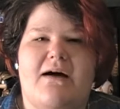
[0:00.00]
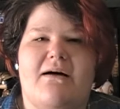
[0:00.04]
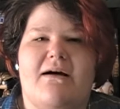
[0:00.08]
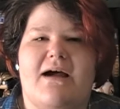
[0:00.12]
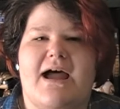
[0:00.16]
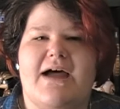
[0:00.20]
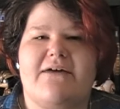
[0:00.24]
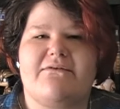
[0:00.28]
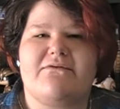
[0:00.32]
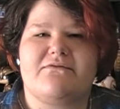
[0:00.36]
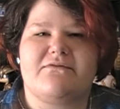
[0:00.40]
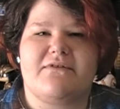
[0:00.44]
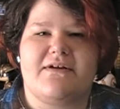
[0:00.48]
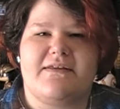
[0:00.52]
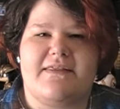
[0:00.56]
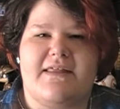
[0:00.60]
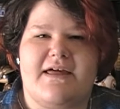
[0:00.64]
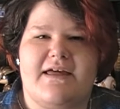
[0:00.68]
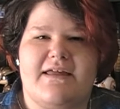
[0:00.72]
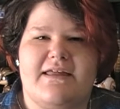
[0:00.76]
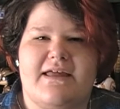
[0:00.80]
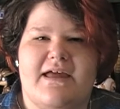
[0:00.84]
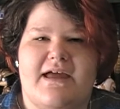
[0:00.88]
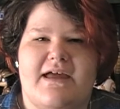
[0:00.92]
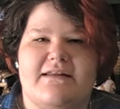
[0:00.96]
I haven't read
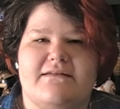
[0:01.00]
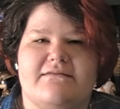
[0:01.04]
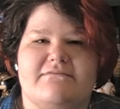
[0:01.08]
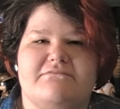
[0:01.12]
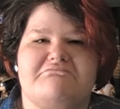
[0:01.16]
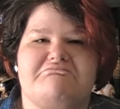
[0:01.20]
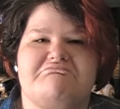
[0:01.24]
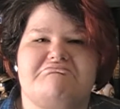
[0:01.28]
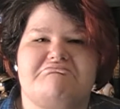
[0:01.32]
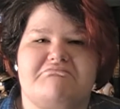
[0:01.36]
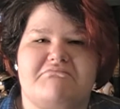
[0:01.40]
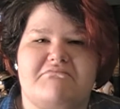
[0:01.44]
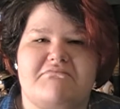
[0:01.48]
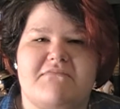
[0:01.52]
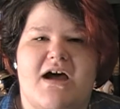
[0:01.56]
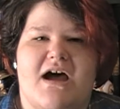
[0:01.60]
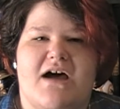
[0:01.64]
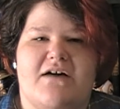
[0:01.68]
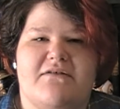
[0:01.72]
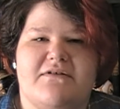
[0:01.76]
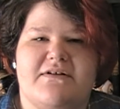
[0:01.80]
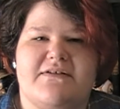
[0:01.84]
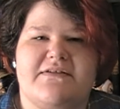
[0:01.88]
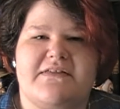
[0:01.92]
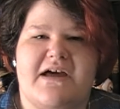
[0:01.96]
that yet.
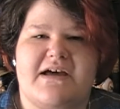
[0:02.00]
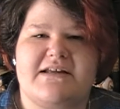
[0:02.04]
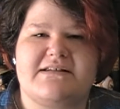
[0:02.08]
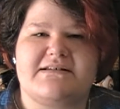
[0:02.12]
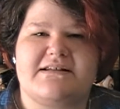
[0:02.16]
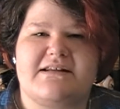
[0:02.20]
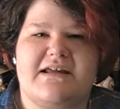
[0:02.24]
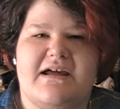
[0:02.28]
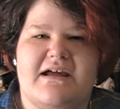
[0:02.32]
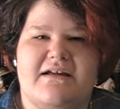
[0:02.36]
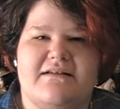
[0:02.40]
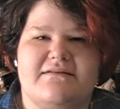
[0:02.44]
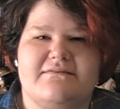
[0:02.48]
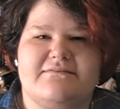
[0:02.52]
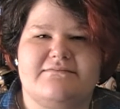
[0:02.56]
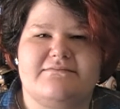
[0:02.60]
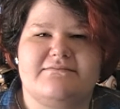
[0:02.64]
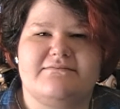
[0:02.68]
I'll read that today.